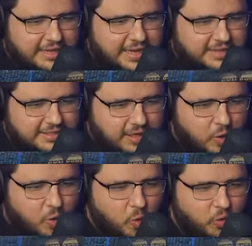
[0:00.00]
he hits the
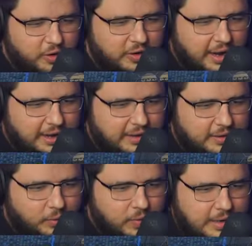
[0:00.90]
corner, like
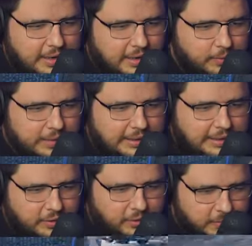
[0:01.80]
one one
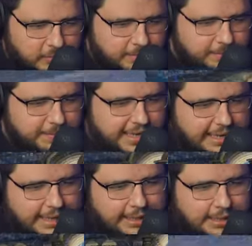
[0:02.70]
little
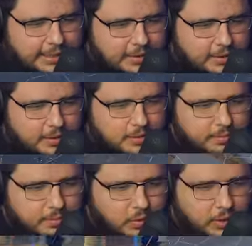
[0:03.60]
milli.
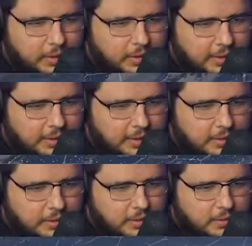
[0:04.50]
Oh yeah, you got that.
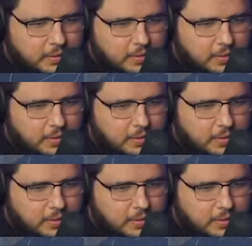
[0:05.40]
No?